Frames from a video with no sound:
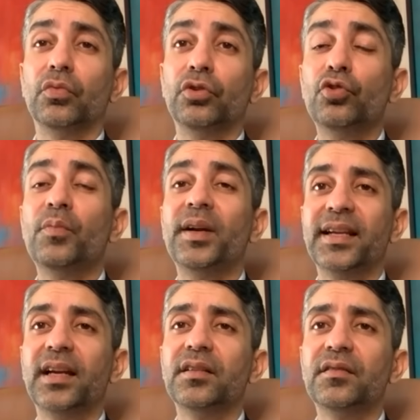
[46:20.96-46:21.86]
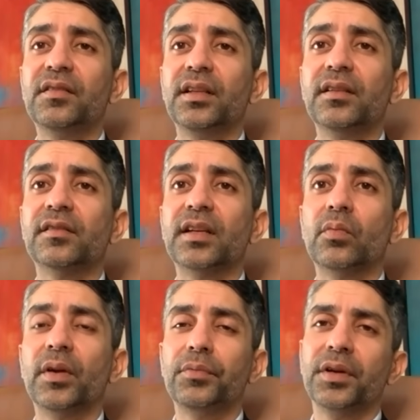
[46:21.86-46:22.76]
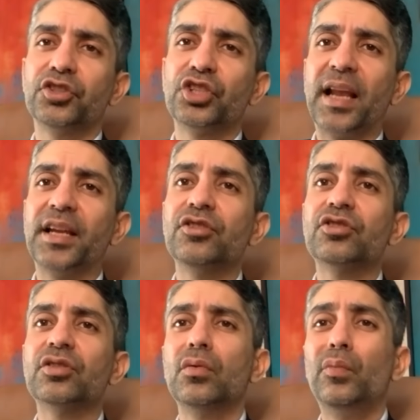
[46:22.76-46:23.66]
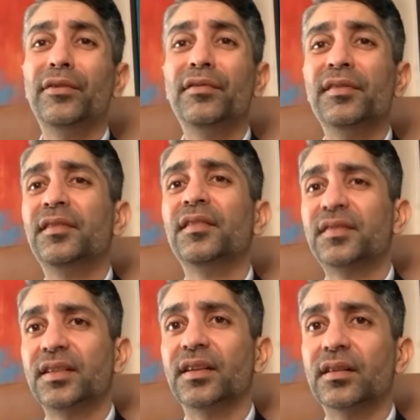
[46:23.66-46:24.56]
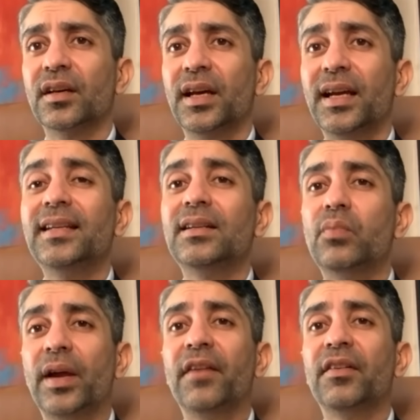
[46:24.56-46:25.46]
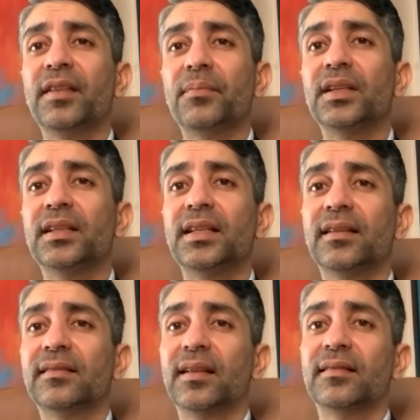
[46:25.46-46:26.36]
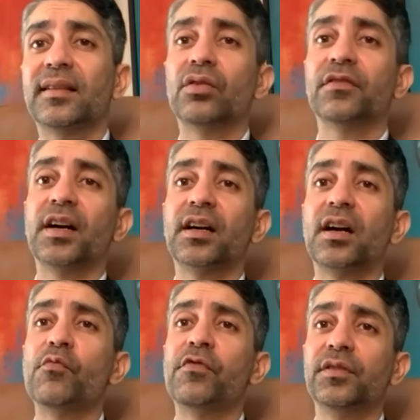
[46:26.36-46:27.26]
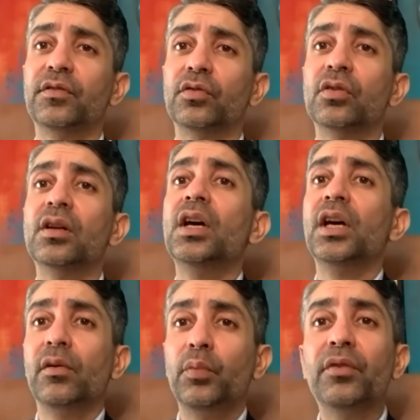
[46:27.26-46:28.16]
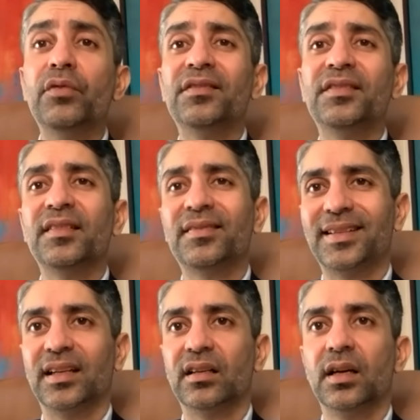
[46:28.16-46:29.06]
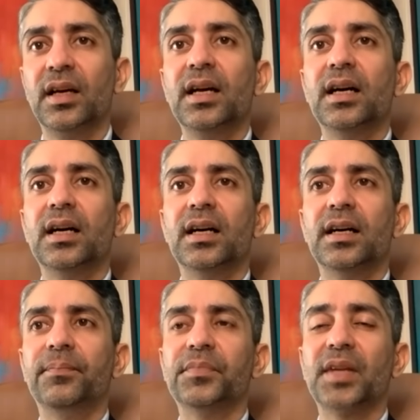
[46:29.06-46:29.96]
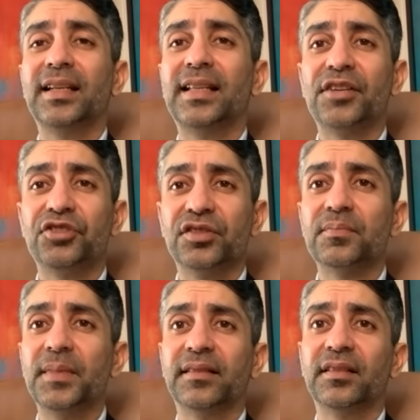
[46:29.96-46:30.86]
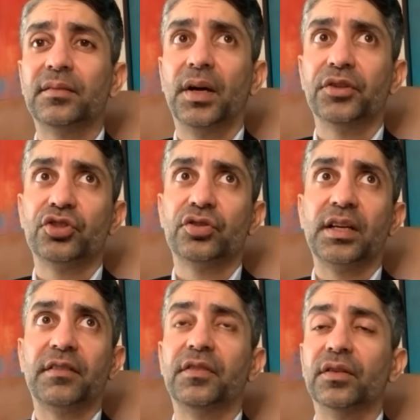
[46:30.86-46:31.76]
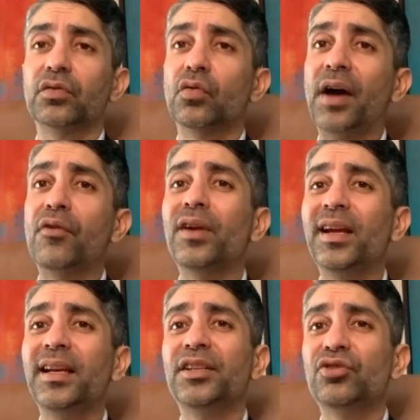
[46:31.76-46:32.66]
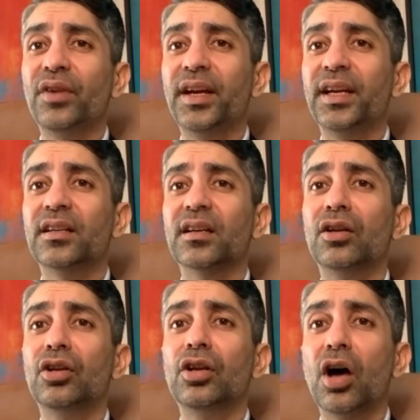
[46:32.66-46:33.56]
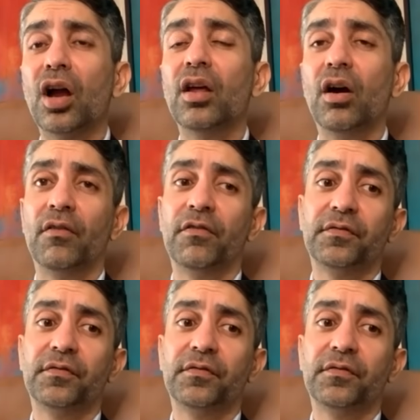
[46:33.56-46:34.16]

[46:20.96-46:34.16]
Human tendency is that when we are challenged, we resist it mm. whenever something takes us out of our comfort zone we resist it um, and that just makes it much tougher so i really trained a lot of